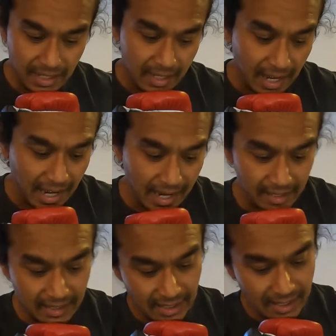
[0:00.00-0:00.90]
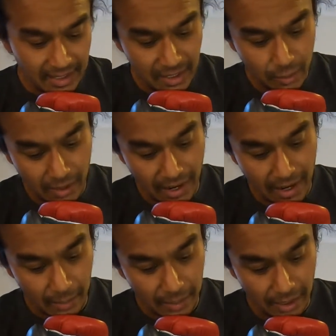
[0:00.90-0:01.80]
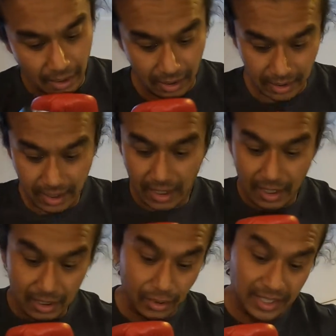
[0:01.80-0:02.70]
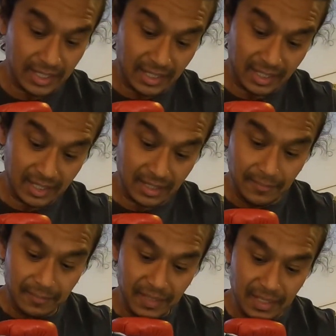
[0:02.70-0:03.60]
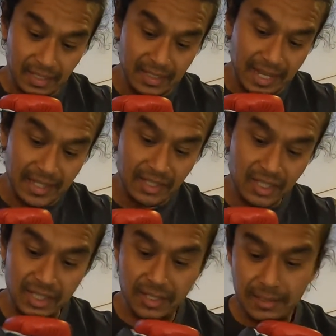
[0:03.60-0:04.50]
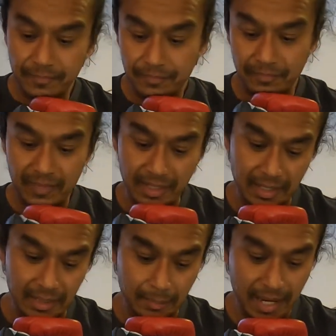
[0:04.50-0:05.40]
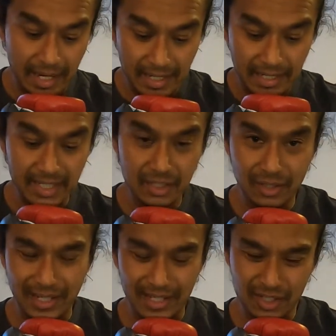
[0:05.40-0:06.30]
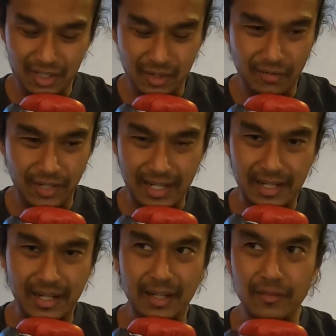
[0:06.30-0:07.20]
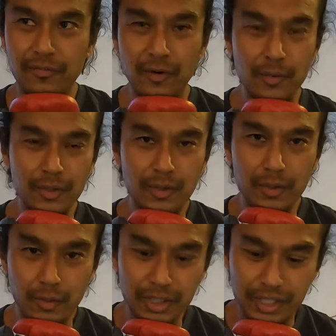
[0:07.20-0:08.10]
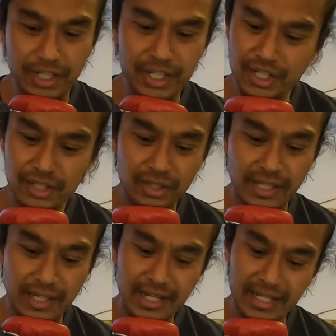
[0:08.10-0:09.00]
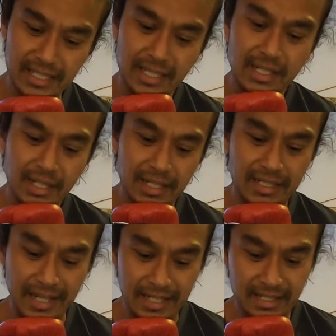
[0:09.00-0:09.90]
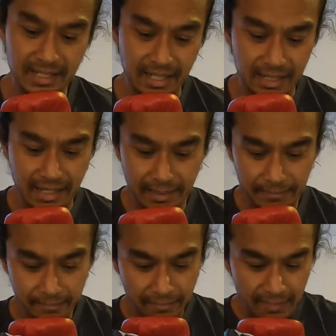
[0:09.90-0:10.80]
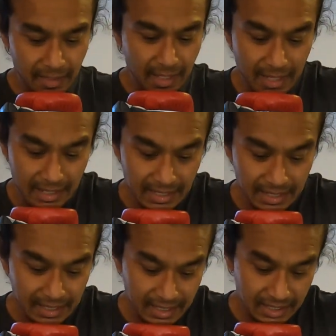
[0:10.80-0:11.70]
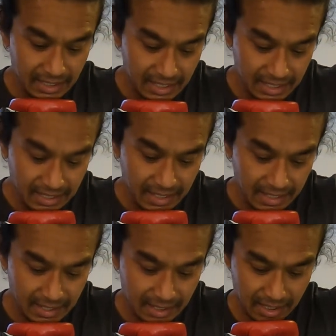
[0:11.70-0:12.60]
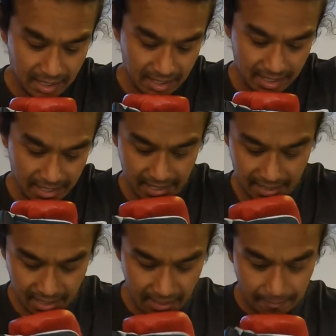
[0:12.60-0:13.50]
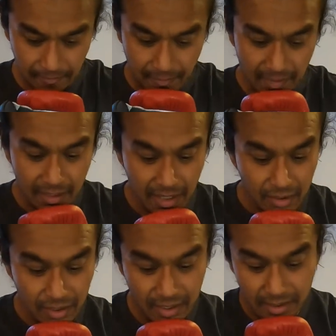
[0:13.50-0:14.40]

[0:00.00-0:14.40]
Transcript: I think this will help a lot. So it's a denser padding. It's not like soft, kind of like your foam, you know, you wash your dishes, not that kind. It's denser than that. And then this is dense. So,